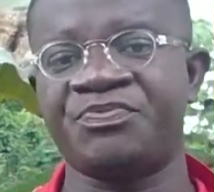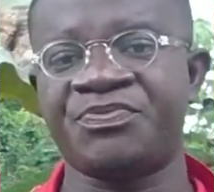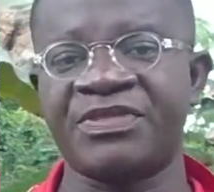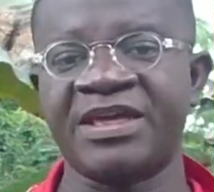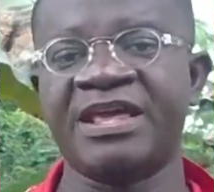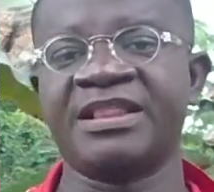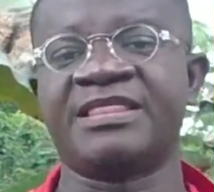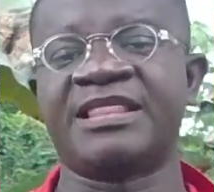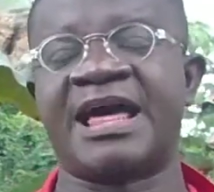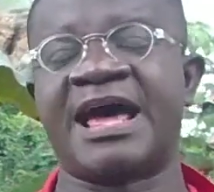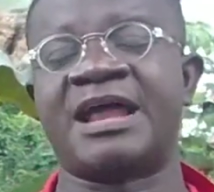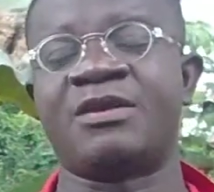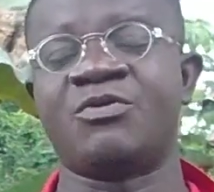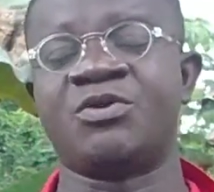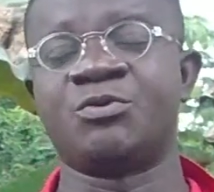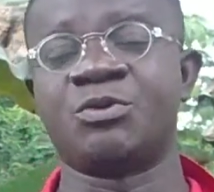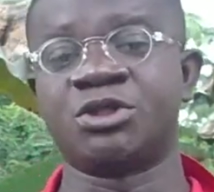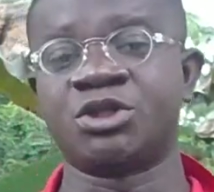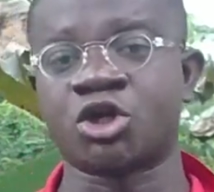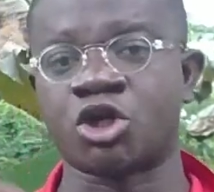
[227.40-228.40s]
think that
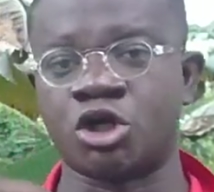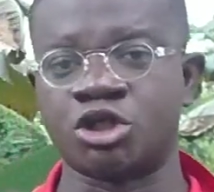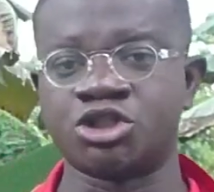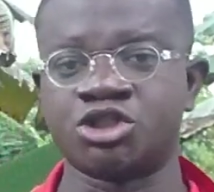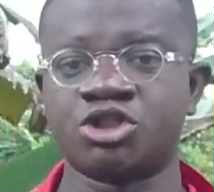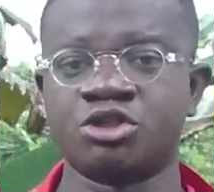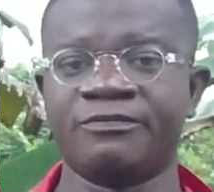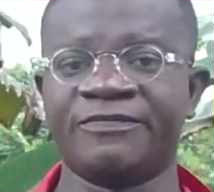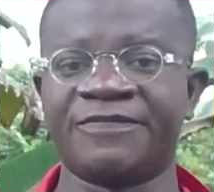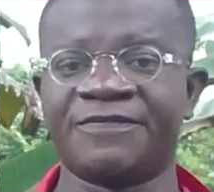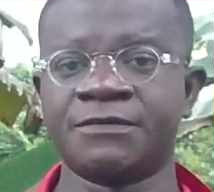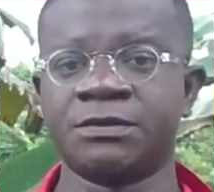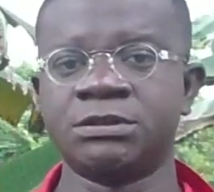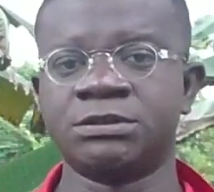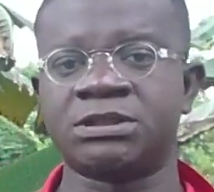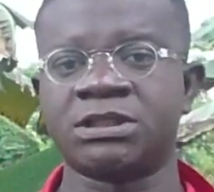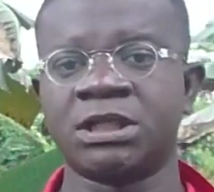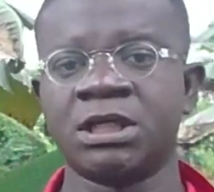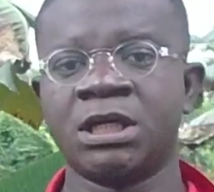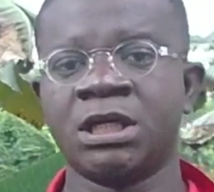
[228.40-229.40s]
we want to consume food,